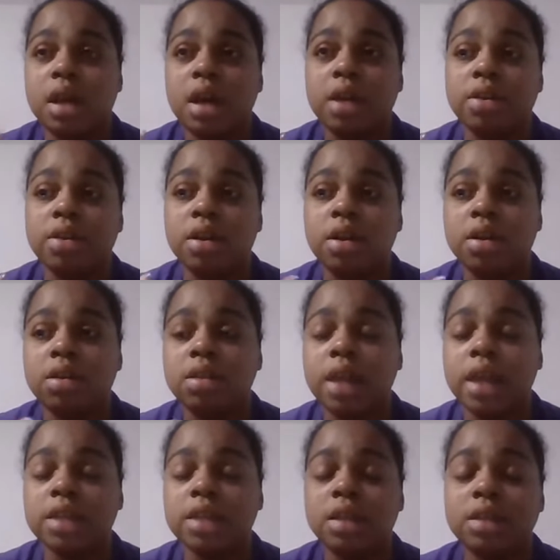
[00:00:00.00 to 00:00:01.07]
other,
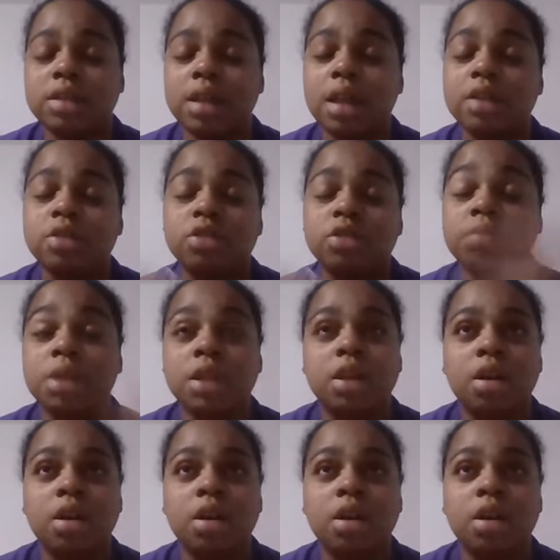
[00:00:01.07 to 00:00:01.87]
like let's say a social media